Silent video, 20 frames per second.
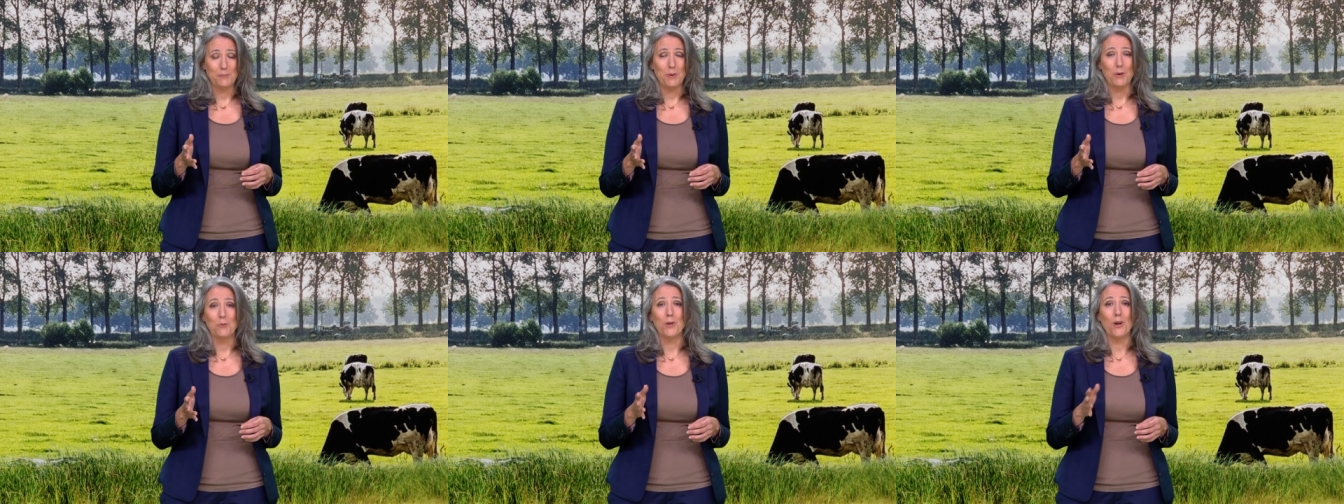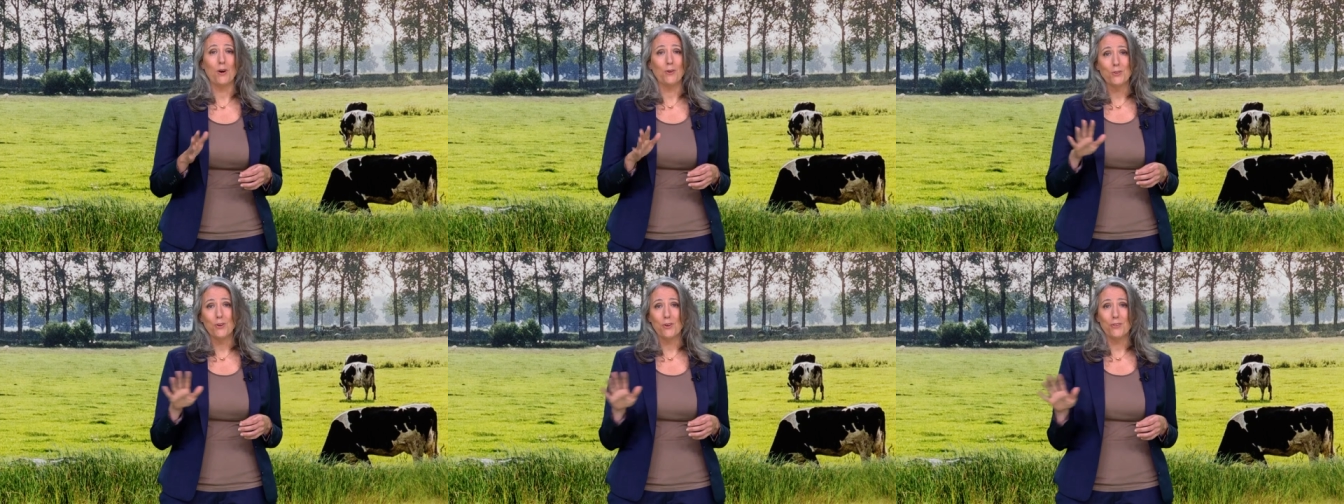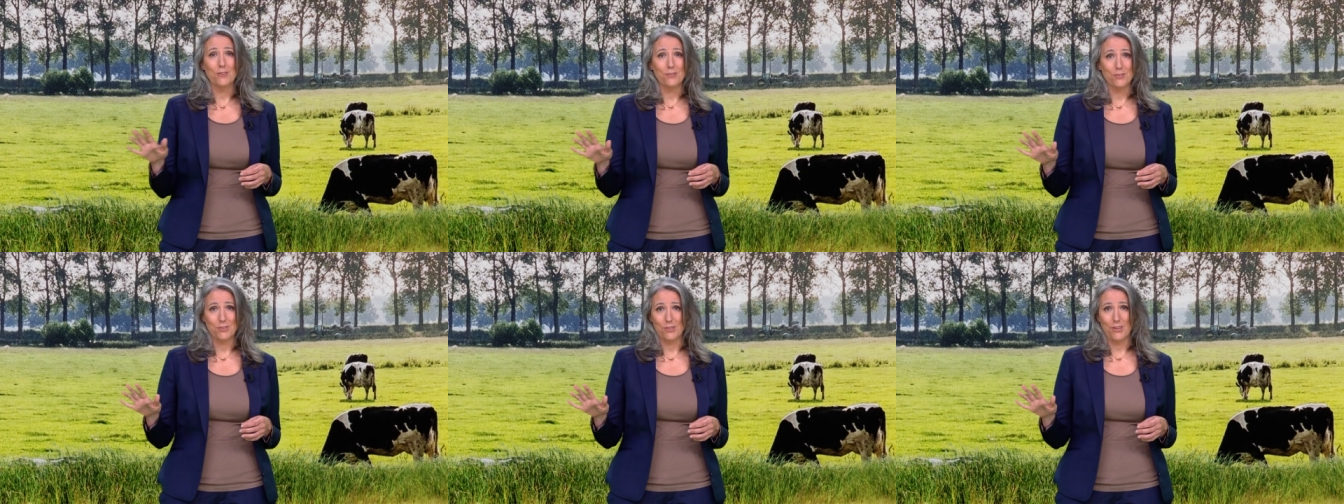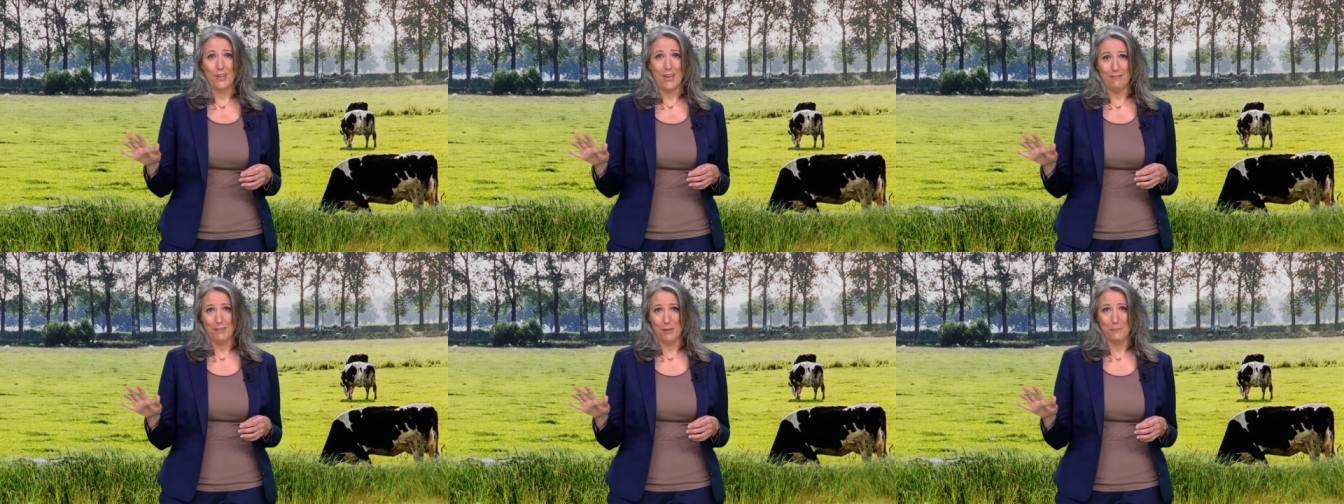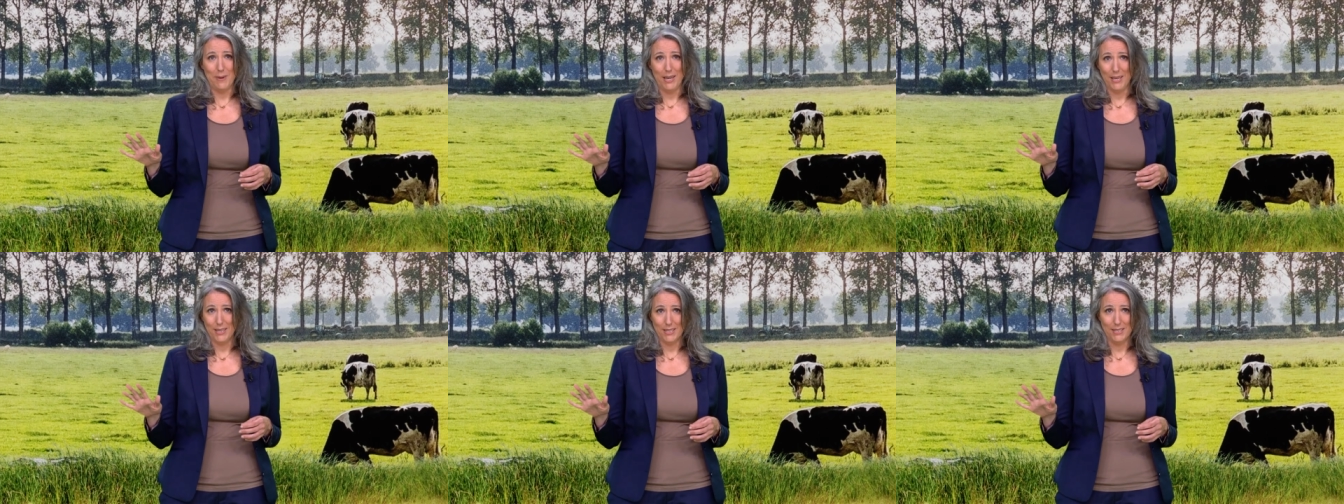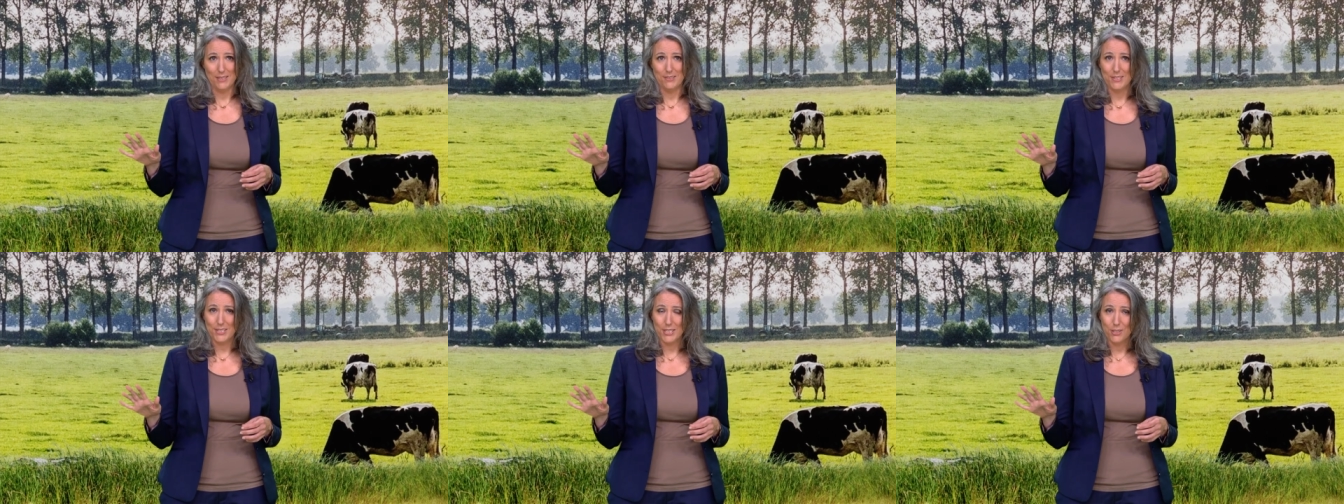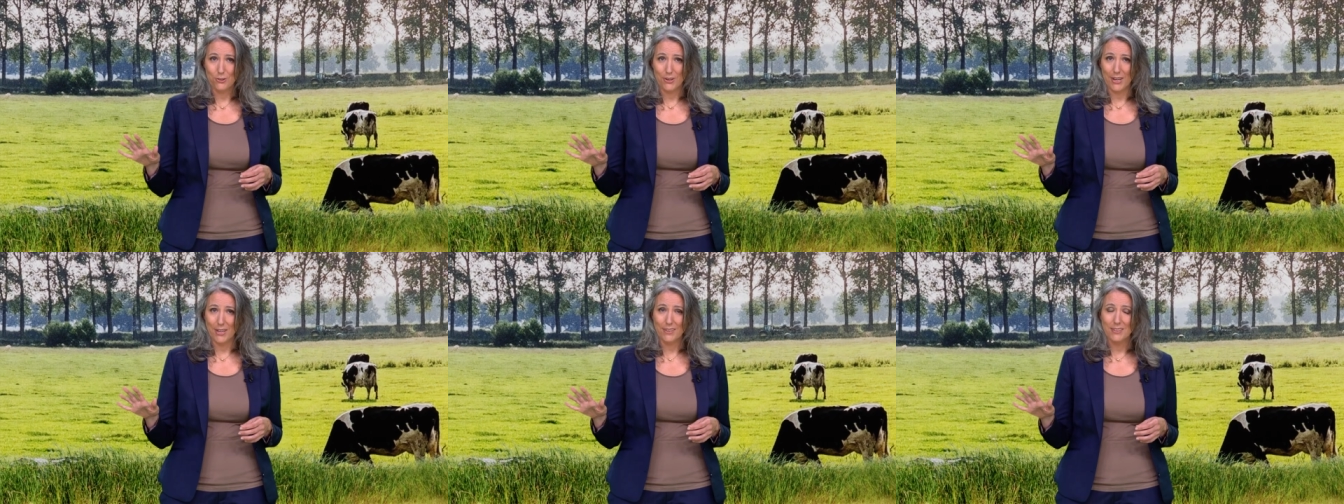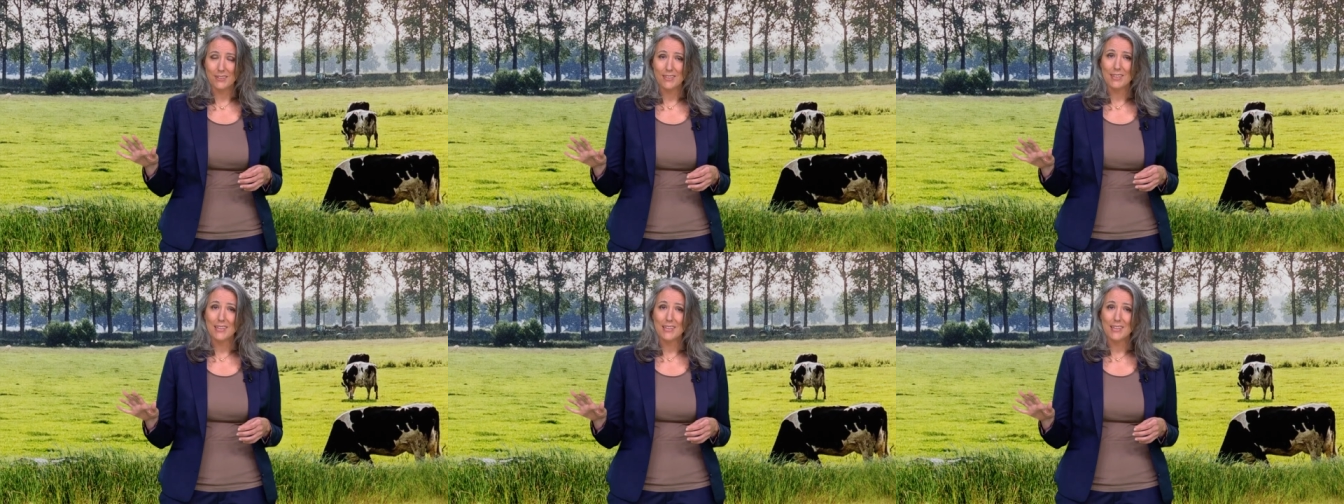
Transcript: but we all know they're still having bacon in secret.